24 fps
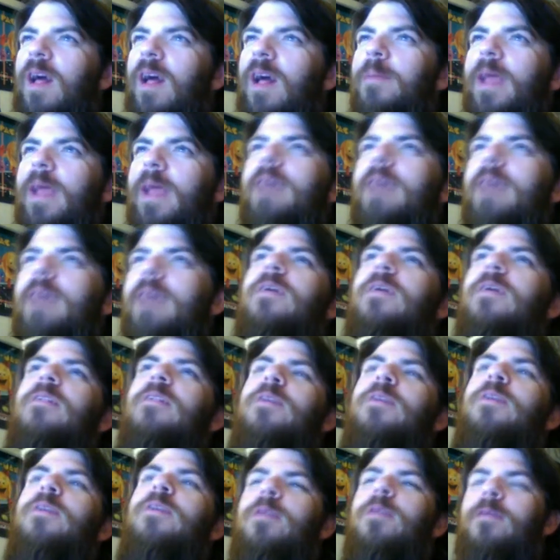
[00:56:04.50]
Yeah, if you go to the
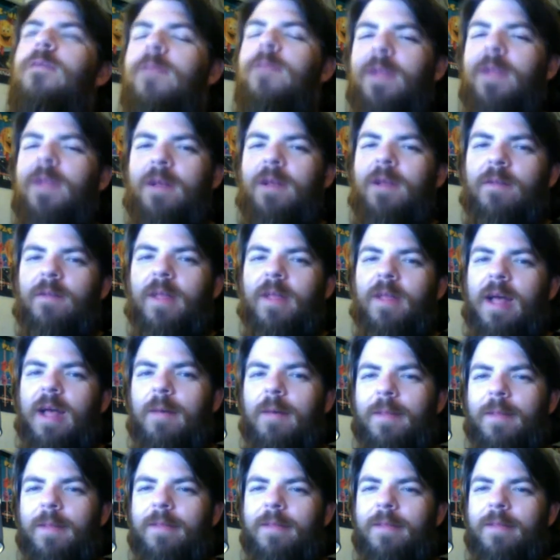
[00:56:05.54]
YouTube video, the comments
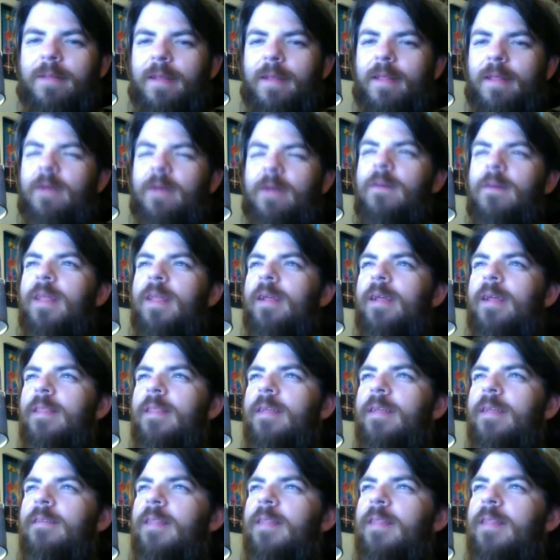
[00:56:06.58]
say like, "Oh, isn't
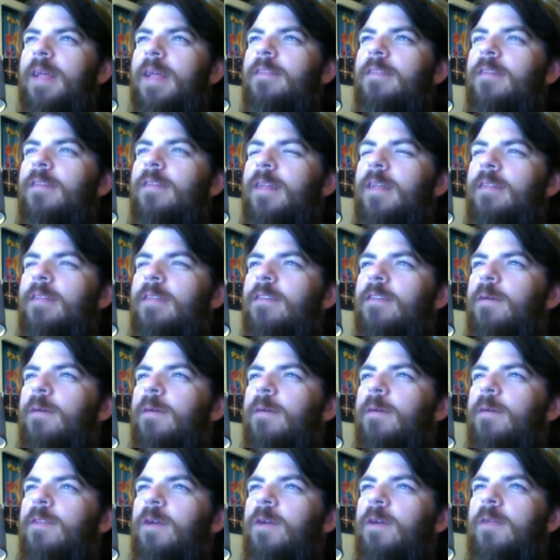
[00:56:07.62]
that's Joey Fatone?"
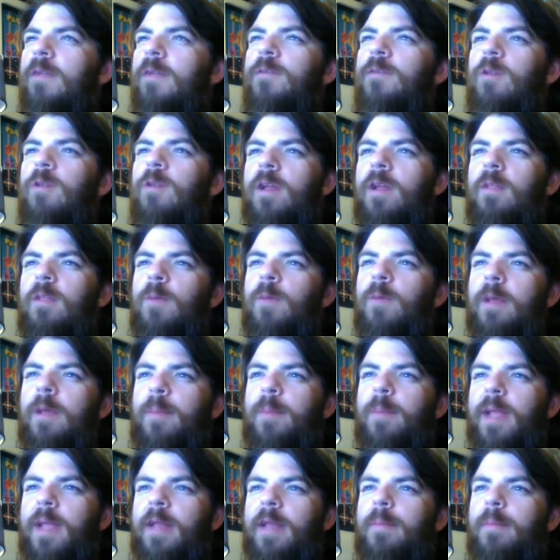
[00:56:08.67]
If you look at the Wikipedia
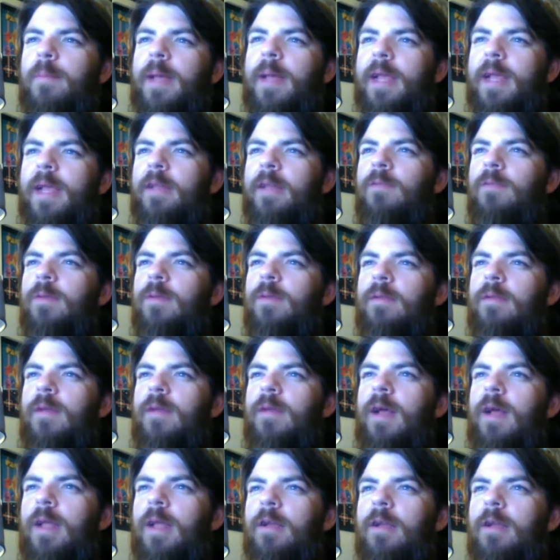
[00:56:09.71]
page, which I
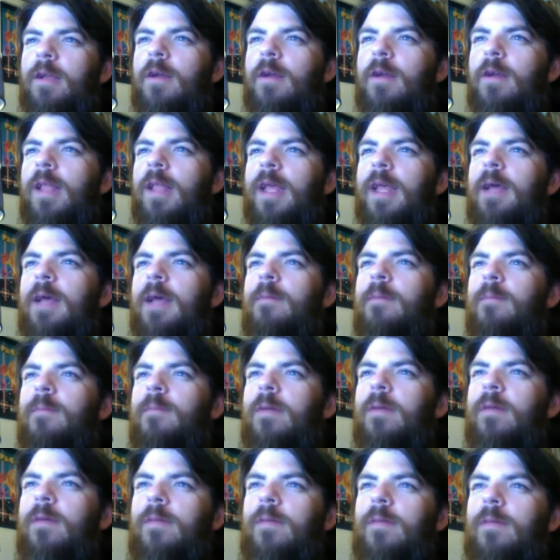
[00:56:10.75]
currently am,
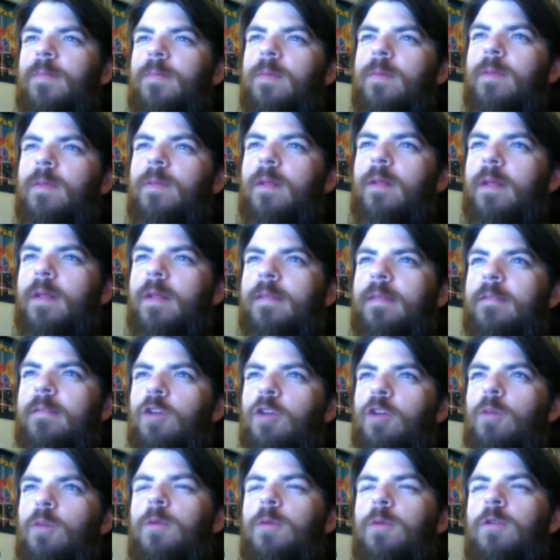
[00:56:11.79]
it's
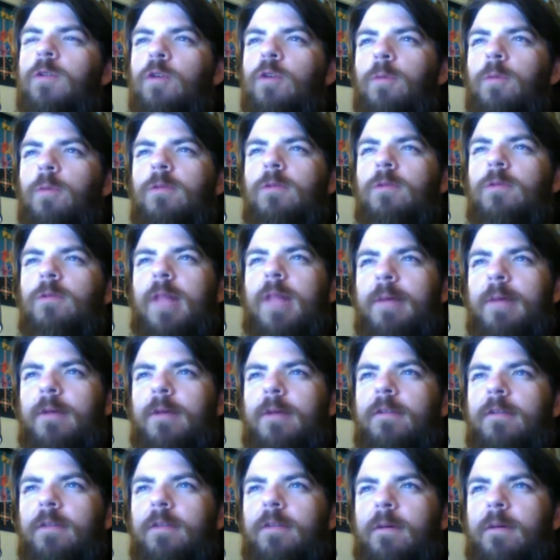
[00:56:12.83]
no notable celebrity
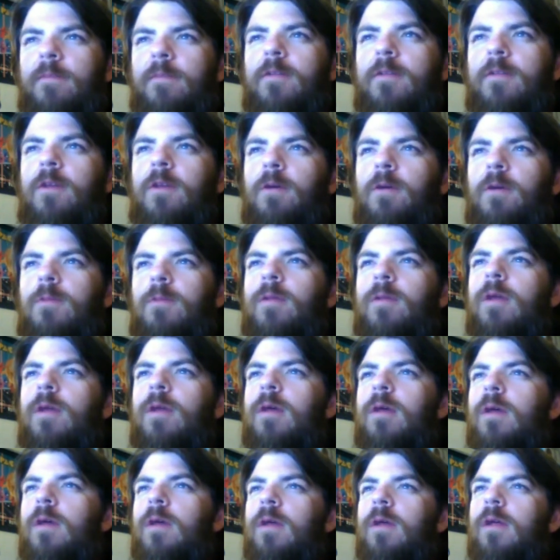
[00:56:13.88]
Joey Fatone.
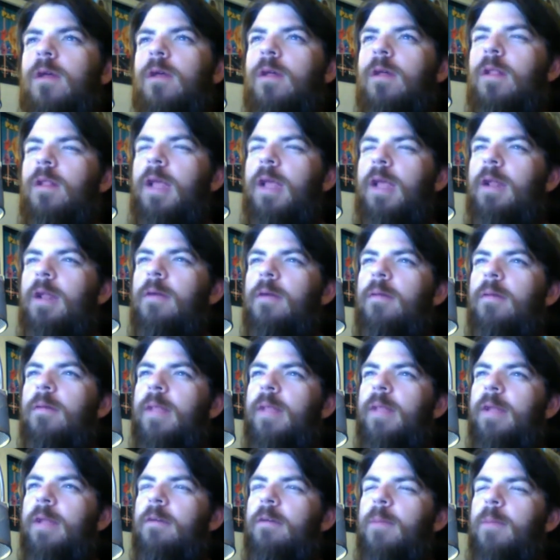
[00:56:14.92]
Later,
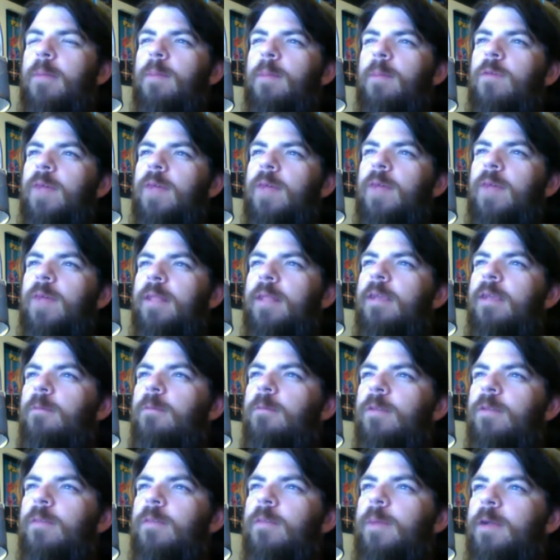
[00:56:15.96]
a member of NSYNC once
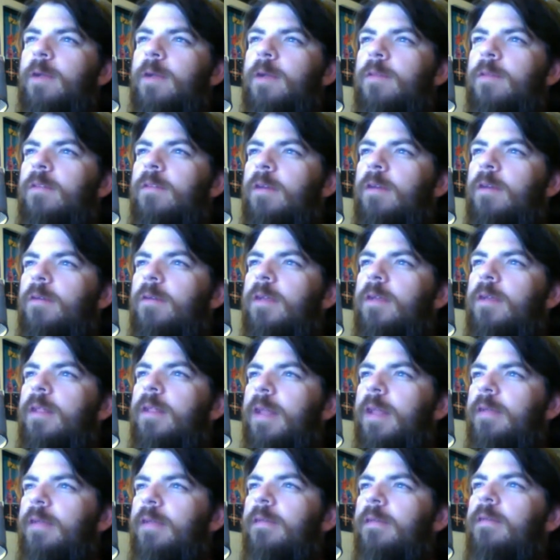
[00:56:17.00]
appeared on the show as a contestant
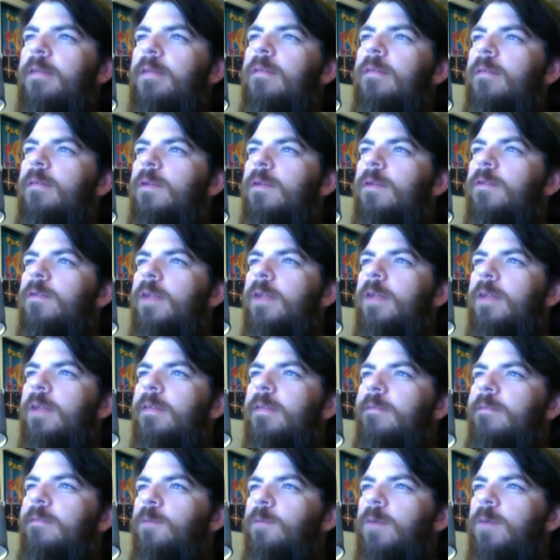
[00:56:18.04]
using his full
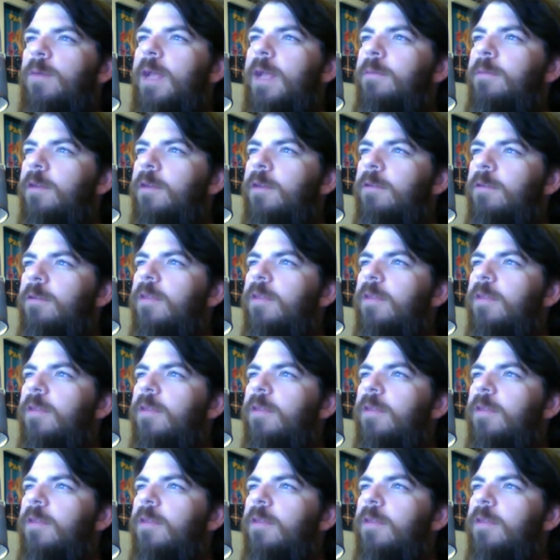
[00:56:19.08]
name Joseph,